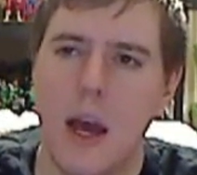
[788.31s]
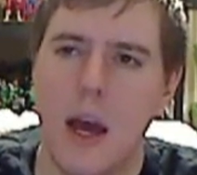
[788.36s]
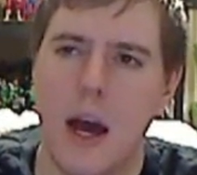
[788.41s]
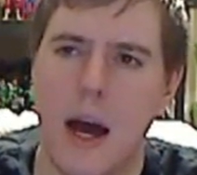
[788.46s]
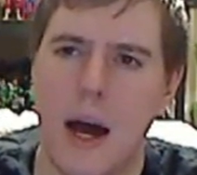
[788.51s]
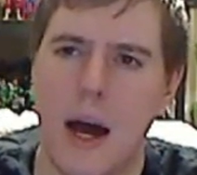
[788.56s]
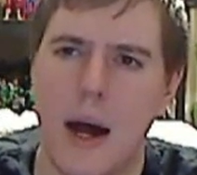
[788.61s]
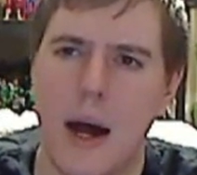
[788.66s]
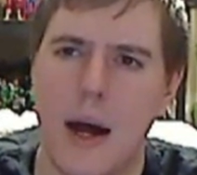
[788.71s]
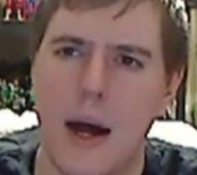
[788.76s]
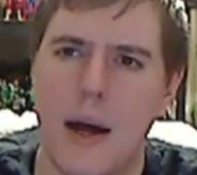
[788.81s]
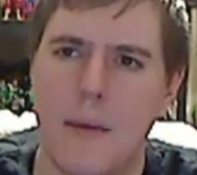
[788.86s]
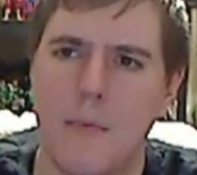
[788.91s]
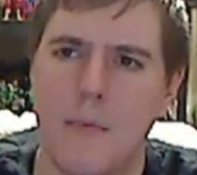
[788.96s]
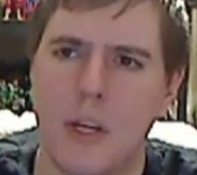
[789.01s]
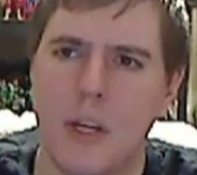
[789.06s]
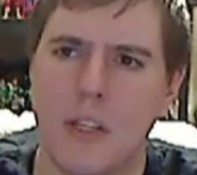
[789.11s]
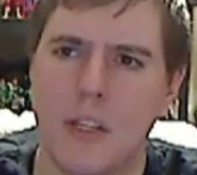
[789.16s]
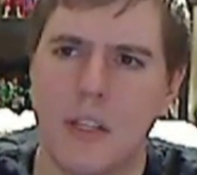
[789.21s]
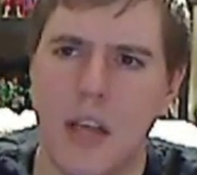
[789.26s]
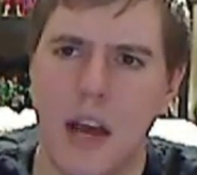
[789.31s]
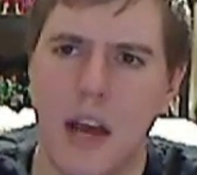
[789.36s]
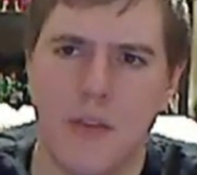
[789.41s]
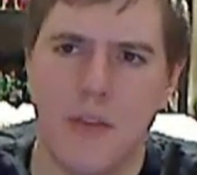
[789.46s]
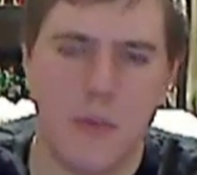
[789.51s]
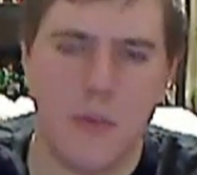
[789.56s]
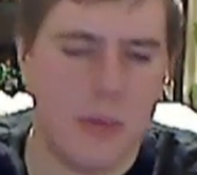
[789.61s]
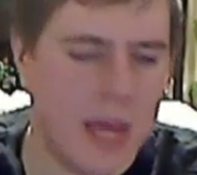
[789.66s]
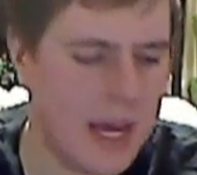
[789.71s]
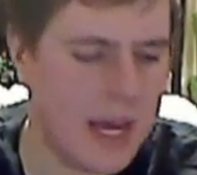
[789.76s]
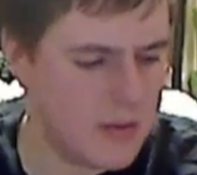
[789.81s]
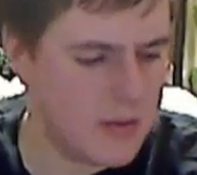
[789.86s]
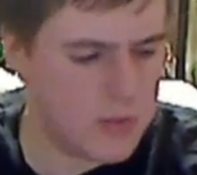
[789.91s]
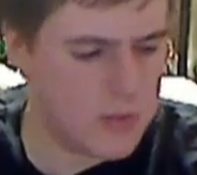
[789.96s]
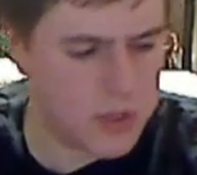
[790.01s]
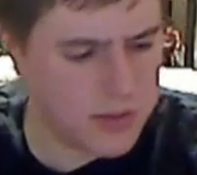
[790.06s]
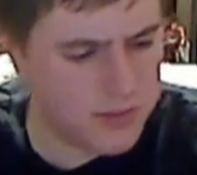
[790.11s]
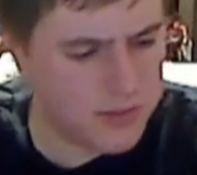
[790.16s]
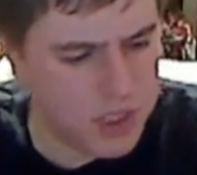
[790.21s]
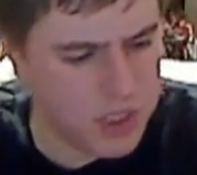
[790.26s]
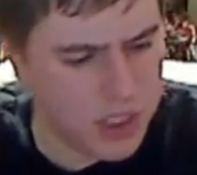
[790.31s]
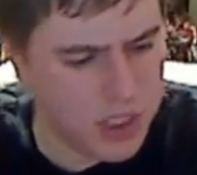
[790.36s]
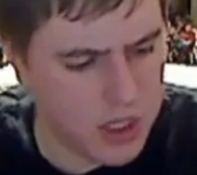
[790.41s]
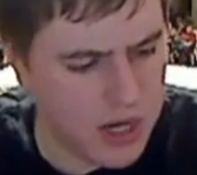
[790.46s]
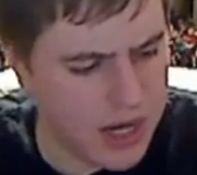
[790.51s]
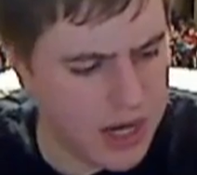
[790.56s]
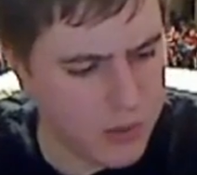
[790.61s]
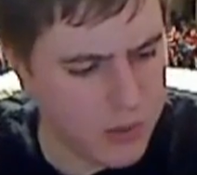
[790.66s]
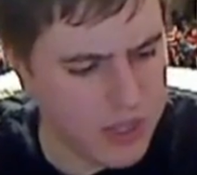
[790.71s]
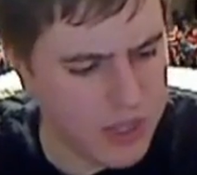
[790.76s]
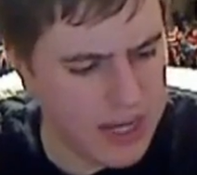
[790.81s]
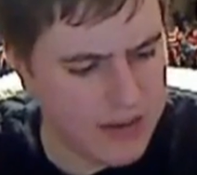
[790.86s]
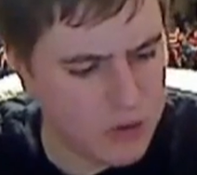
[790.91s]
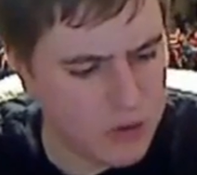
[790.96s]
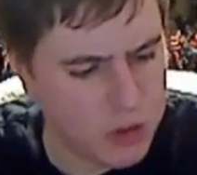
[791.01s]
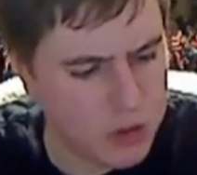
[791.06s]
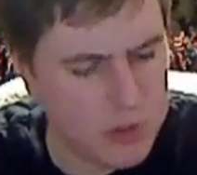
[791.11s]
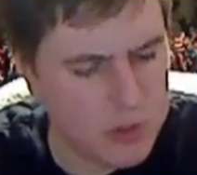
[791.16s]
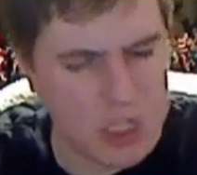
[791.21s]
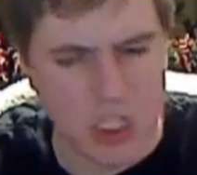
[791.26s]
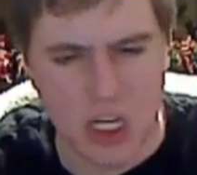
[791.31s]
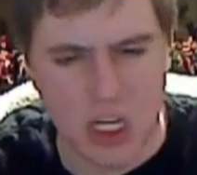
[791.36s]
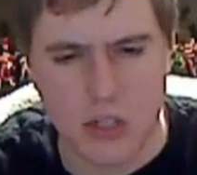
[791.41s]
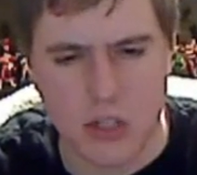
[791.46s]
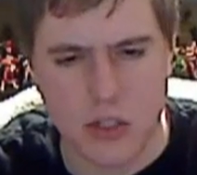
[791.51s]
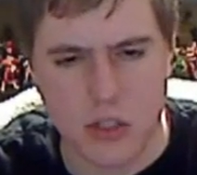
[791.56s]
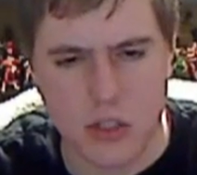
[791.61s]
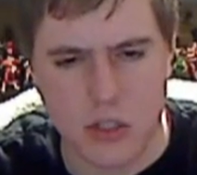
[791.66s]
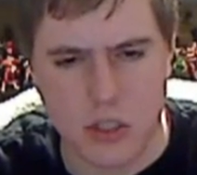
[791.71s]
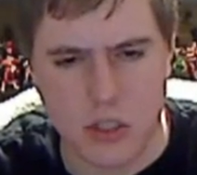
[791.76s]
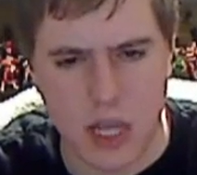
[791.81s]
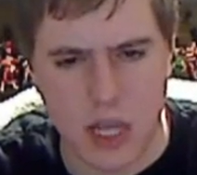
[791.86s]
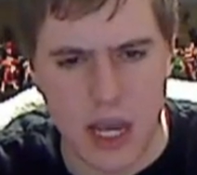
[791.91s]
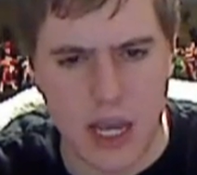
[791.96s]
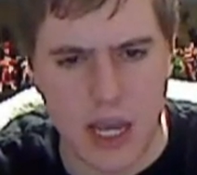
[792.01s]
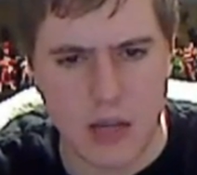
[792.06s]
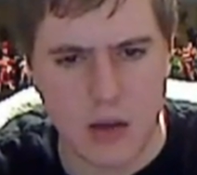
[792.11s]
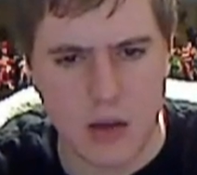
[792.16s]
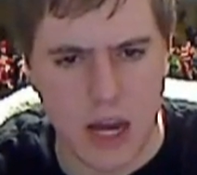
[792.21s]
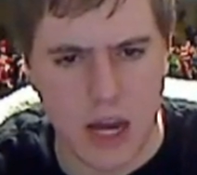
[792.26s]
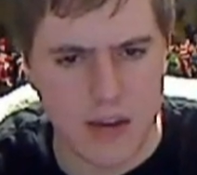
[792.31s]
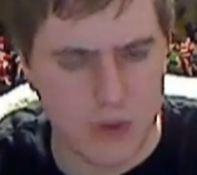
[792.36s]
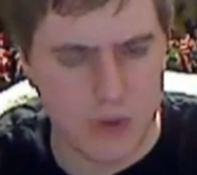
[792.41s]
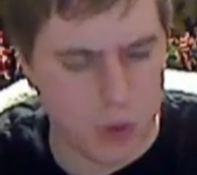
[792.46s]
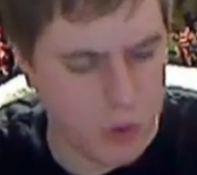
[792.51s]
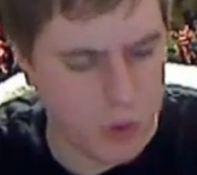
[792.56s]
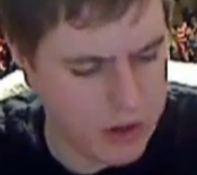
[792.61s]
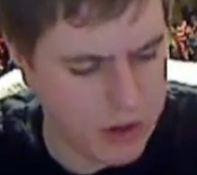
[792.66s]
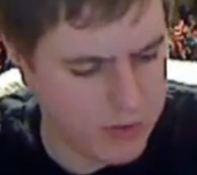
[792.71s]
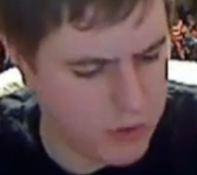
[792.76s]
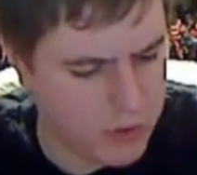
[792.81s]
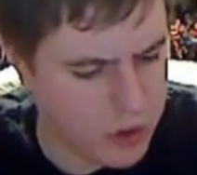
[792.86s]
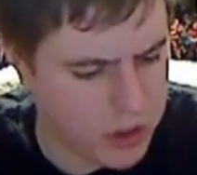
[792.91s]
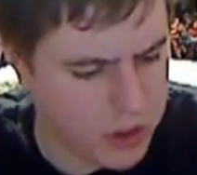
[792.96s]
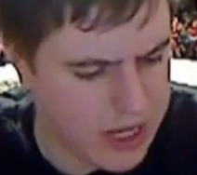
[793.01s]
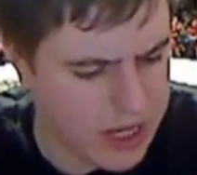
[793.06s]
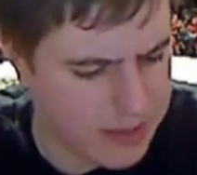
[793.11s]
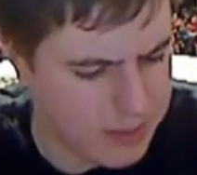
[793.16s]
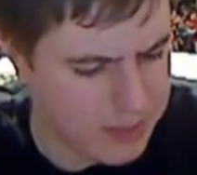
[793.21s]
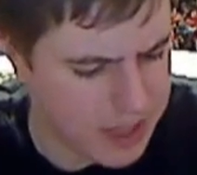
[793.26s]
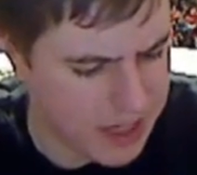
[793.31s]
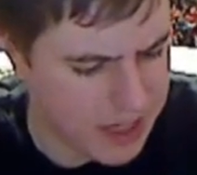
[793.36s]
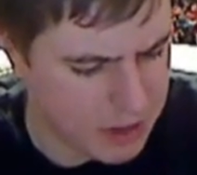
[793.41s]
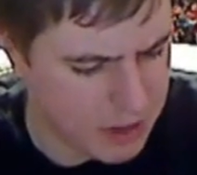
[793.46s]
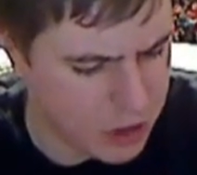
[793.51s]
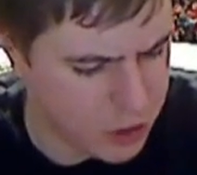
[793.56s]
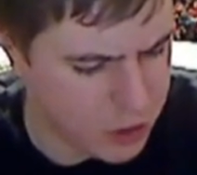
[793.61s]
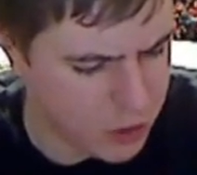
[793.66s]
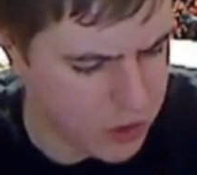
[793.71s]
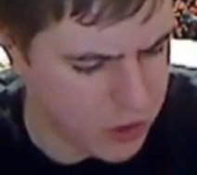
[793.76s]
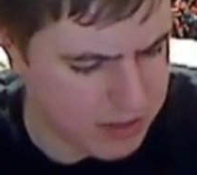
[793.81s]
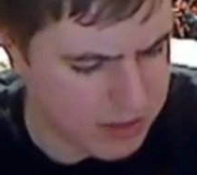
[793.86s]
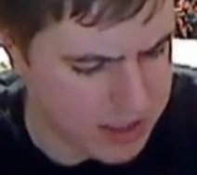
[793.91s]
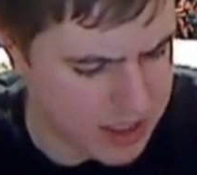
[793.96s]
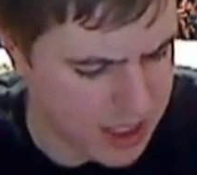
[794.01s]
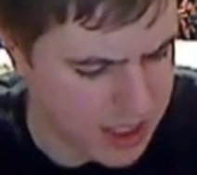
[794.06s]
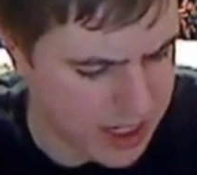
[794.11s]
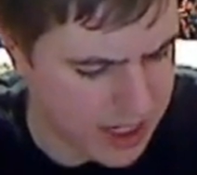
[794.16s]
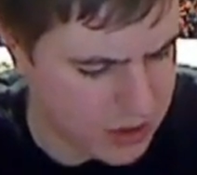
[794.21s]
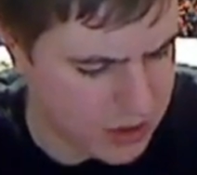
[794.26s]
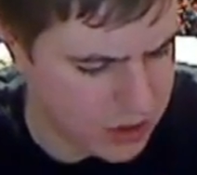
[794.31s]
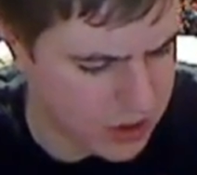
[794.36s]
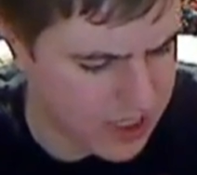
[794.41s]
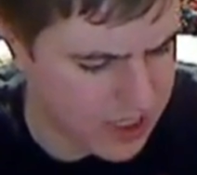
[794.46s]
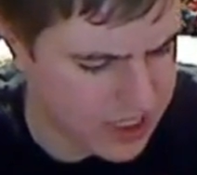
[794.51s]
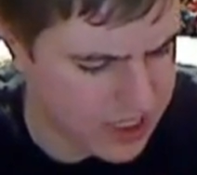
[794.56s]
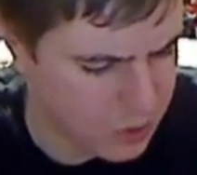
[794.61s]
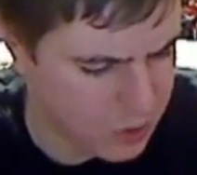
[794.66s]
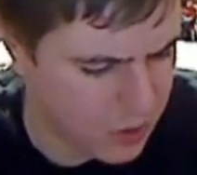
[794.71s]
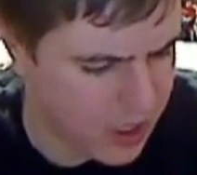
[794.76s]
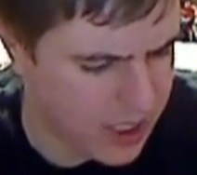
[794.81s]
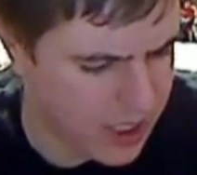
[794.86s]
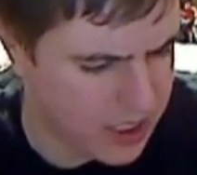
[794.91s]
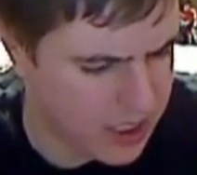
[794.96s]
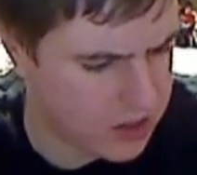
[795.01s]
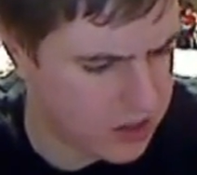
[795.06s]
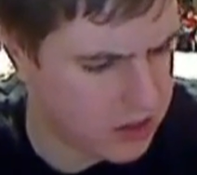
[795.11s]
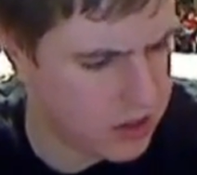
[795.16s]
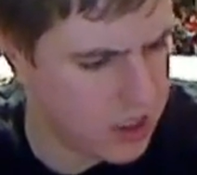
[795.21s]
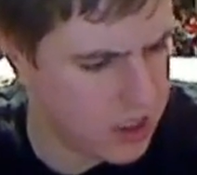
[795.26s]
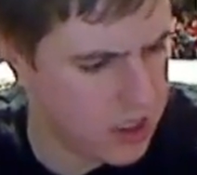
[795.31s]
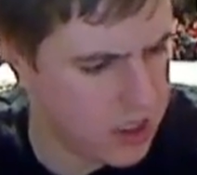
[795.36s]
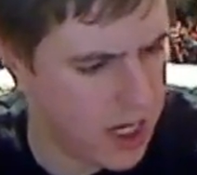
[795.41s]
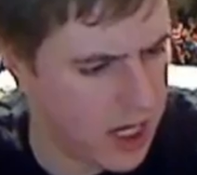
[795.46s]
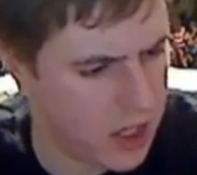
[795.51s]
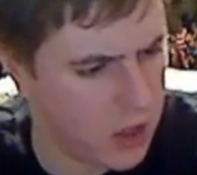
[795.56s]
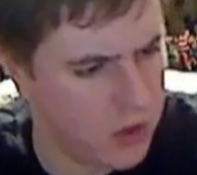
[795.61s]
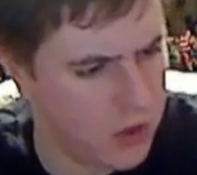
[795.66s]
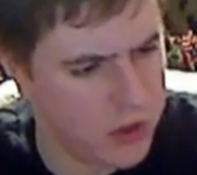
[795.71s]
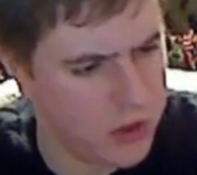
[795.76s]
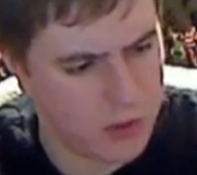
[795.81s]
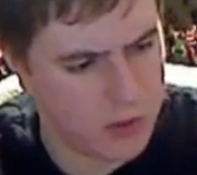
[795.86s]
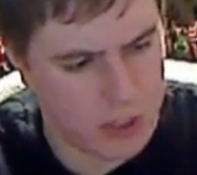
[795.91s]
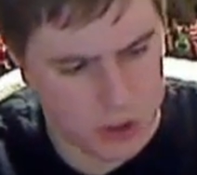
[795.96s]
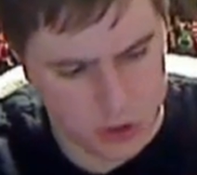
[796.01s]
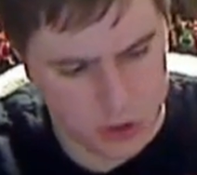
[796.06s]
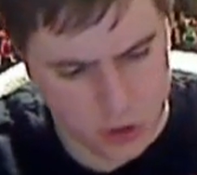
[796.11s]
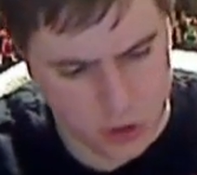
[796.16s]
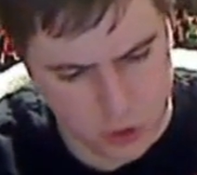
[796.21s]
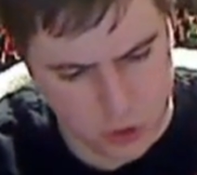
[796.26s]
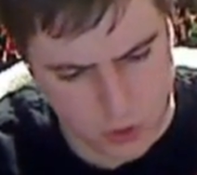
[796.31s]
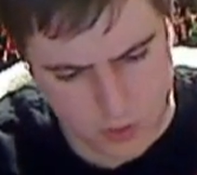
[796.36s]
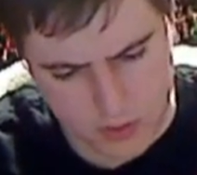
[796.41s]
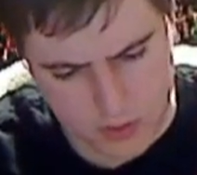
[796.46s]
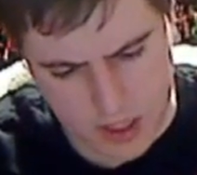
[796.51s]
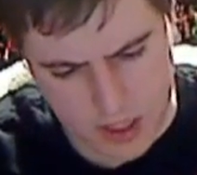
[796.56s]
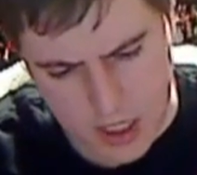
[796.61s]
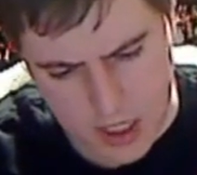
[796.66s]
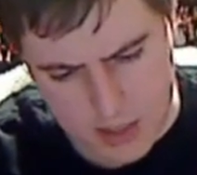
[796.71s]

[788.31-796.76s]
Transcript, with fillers: Um, aside from that, you know, I don't really have too much else to say. Kind of a quick review tonight, but I'm extremely tired, so that's why it's not going as well as usual.